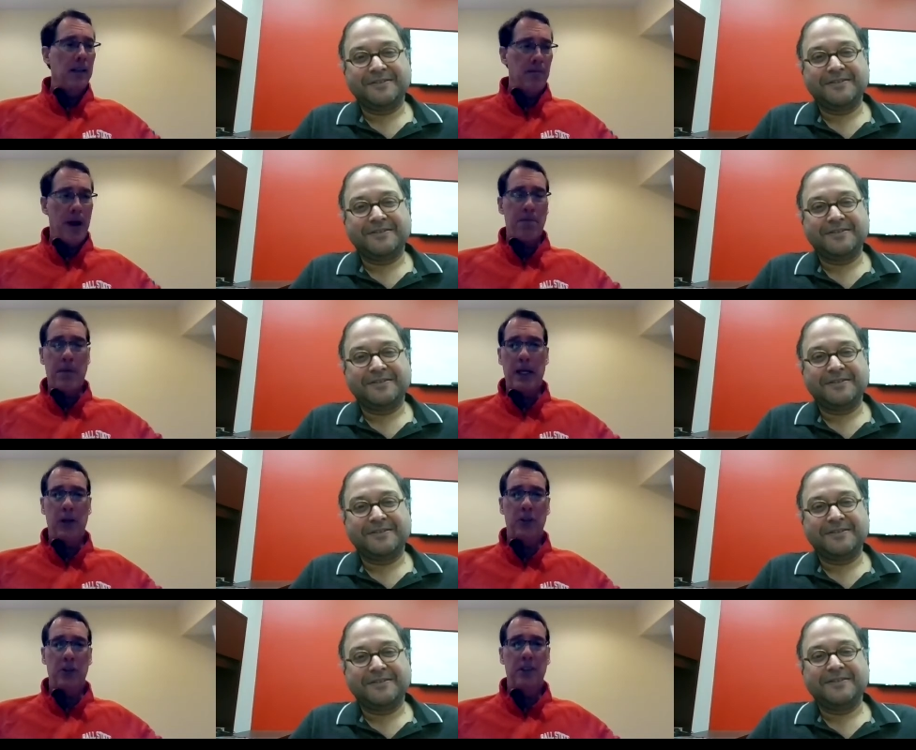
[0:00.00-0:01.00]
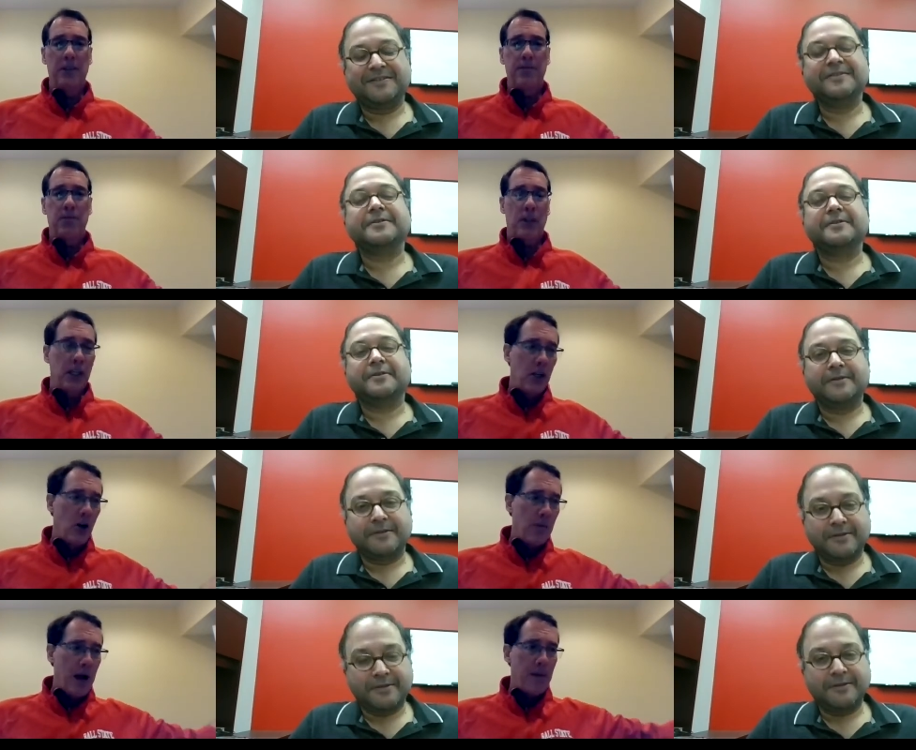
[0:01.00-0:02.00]
Speaker 1: my peers, you know,
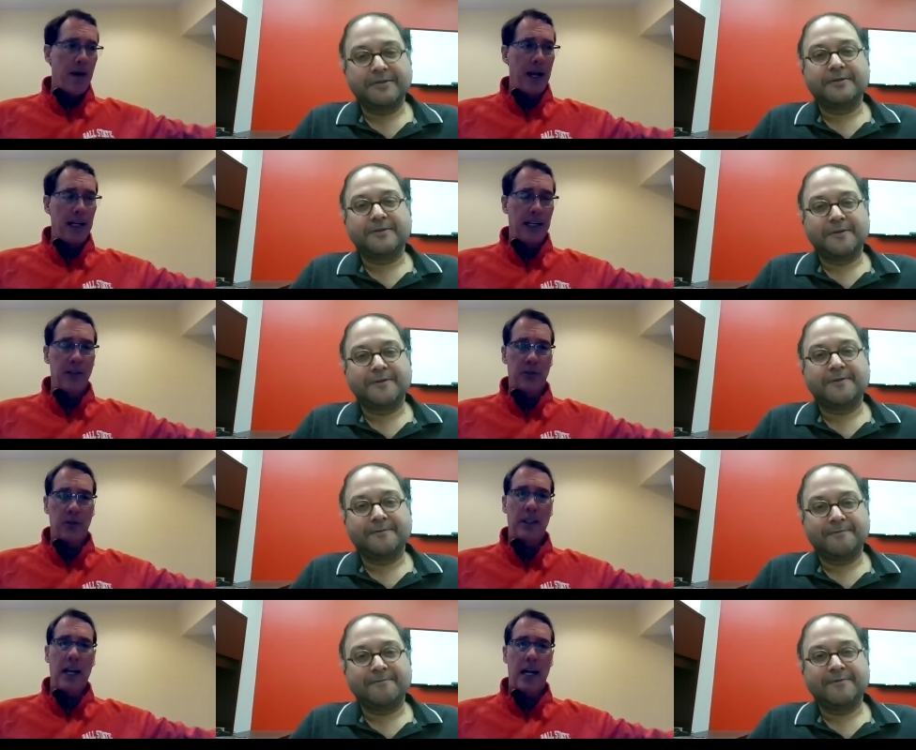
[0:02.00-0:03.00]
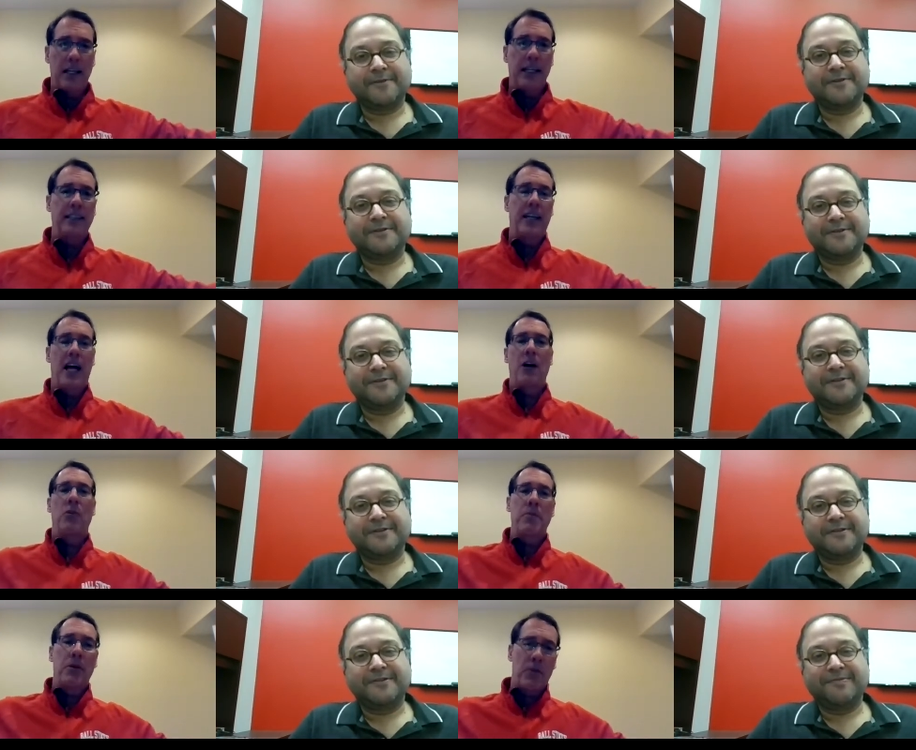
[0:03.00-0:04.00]
by my industry colleagues, and I want
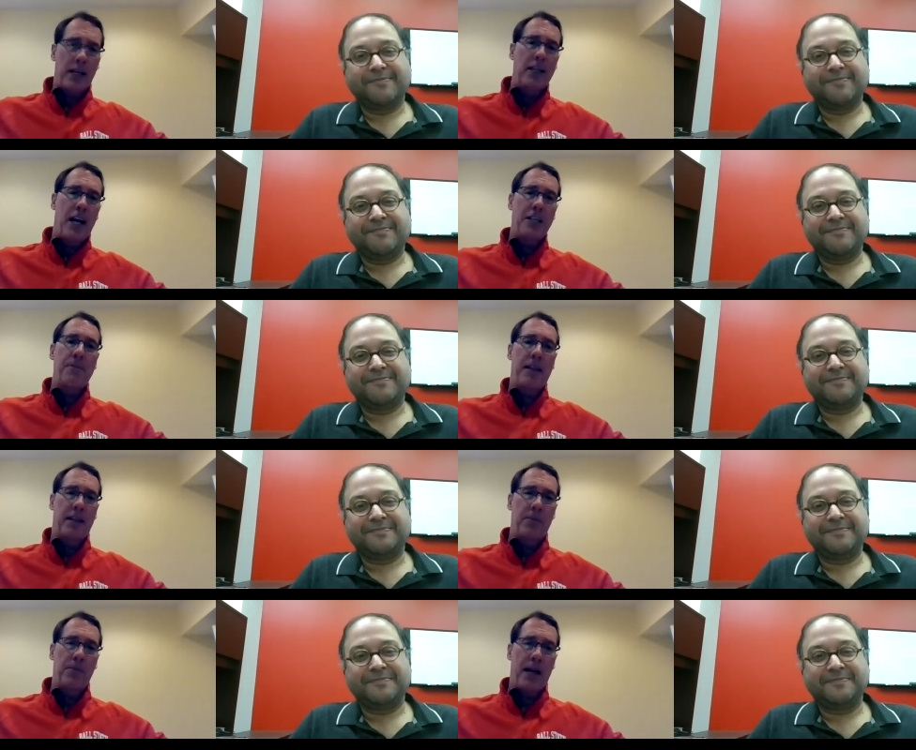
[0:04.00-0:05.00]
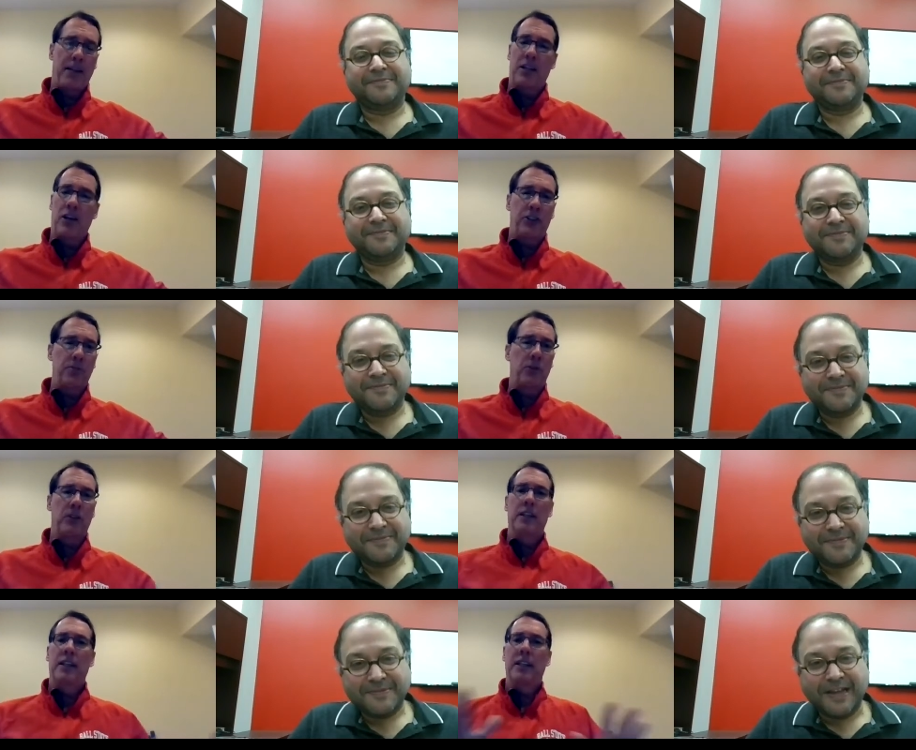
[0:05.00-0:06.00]
to be recognized by the by the customer.
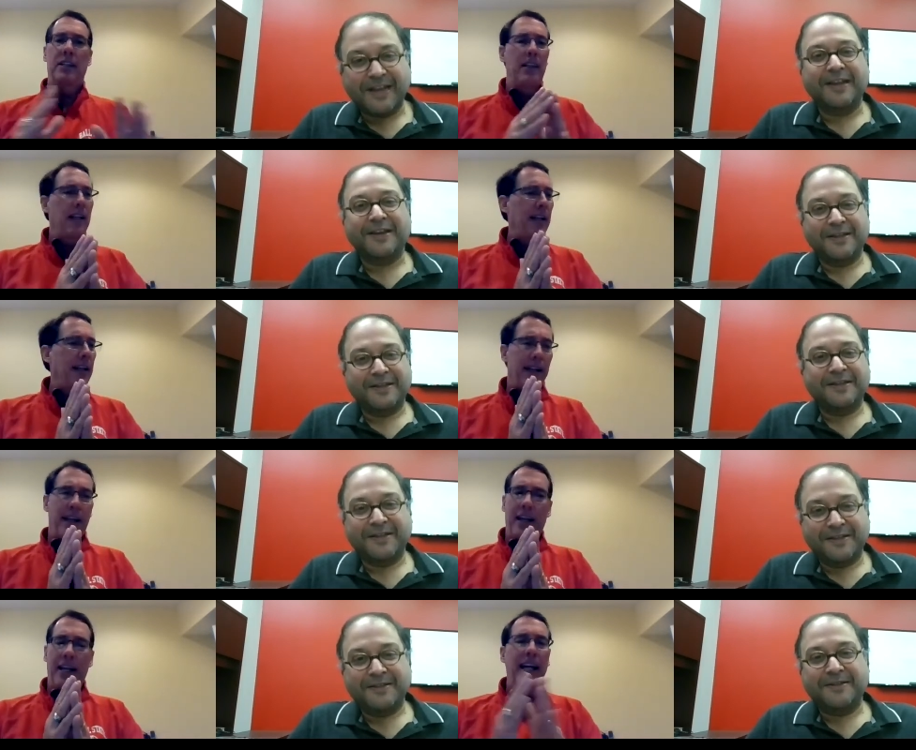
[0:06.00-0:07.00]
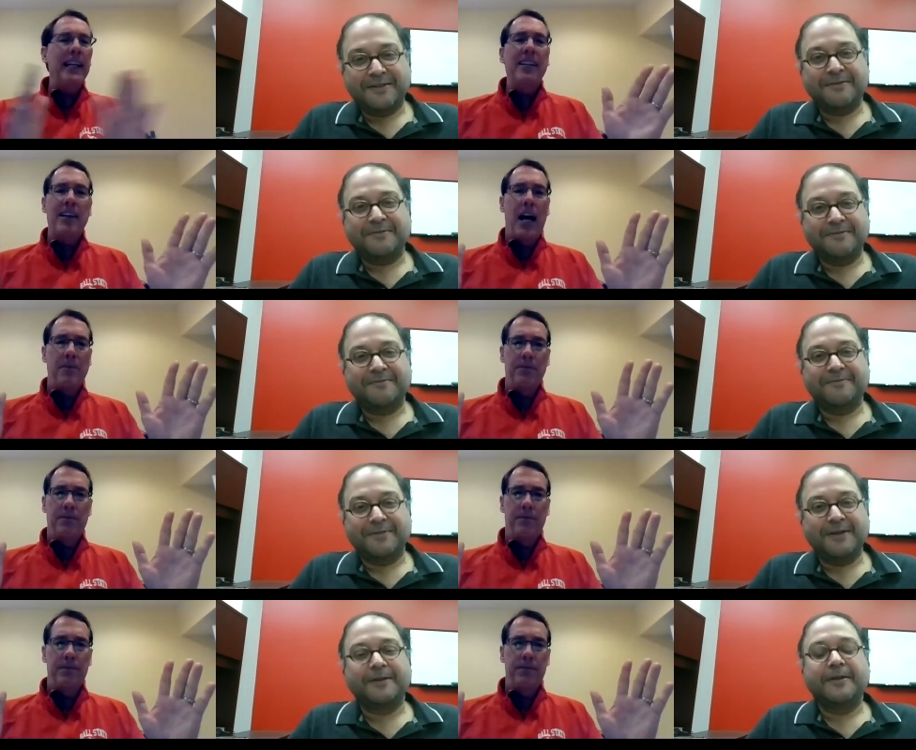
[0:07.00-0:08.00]
Speaker 2: Any, anytime.
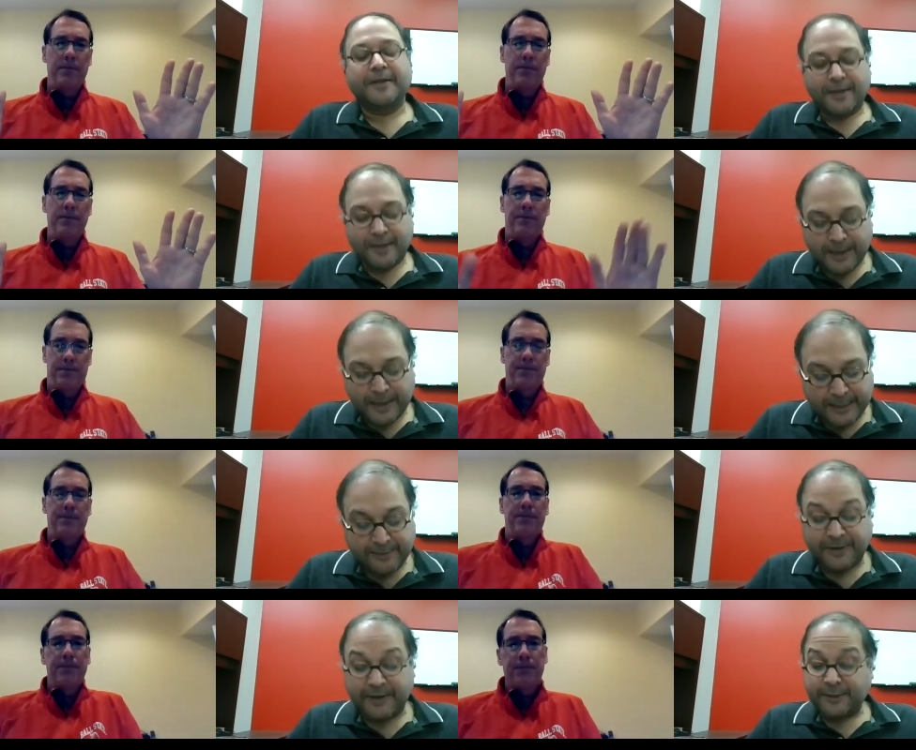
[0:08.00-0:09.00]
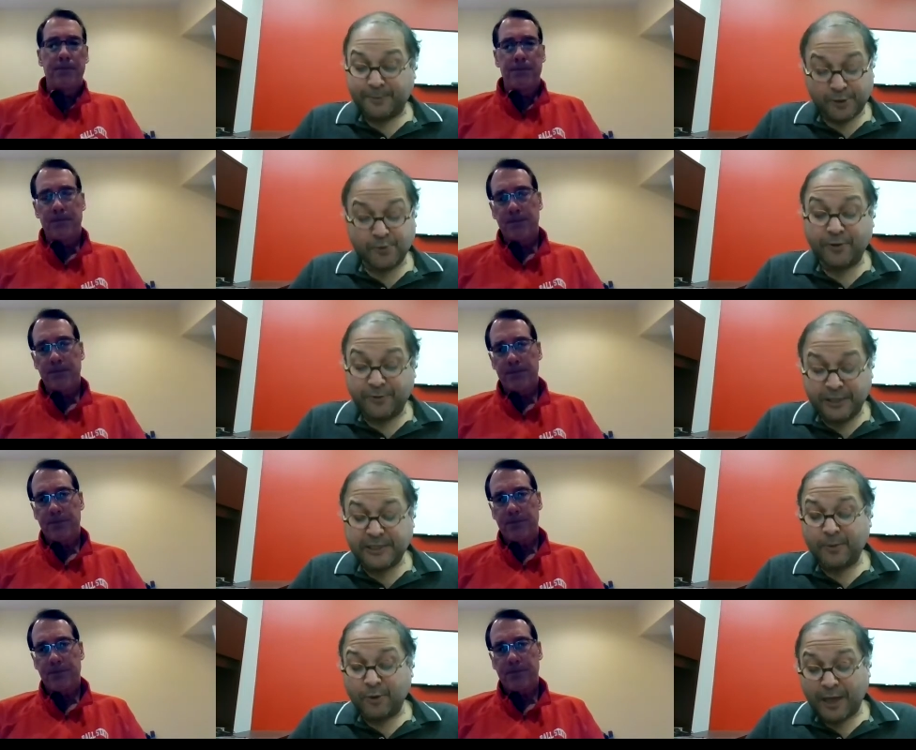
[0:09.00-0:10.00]
It's fantastic because one of the
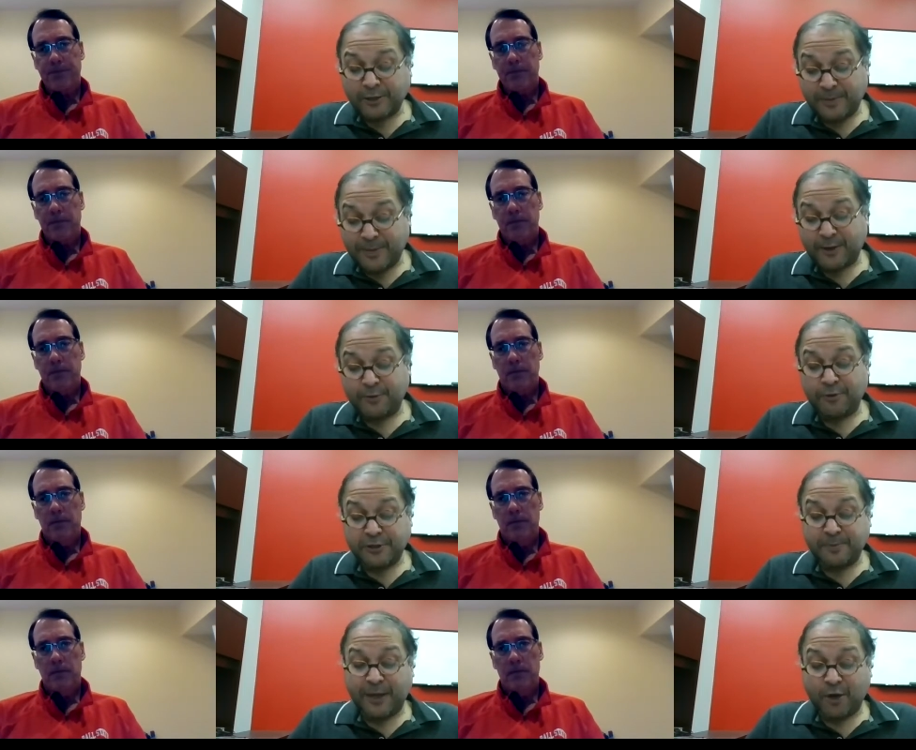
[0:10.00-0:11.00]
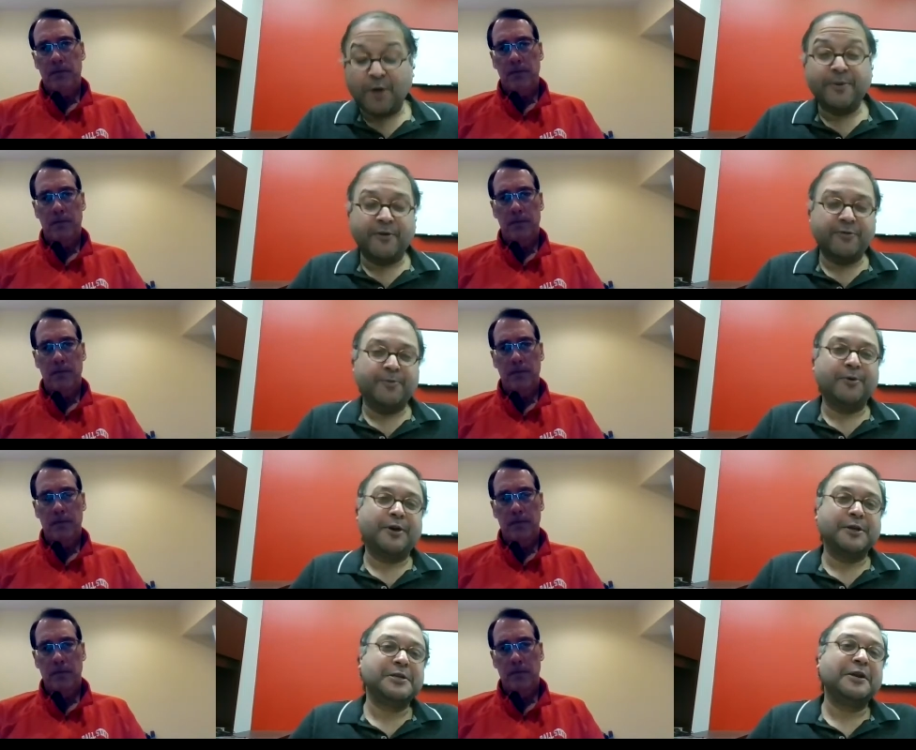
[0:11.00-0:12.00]
things I'm going to actually make a note is in my copy of the book is that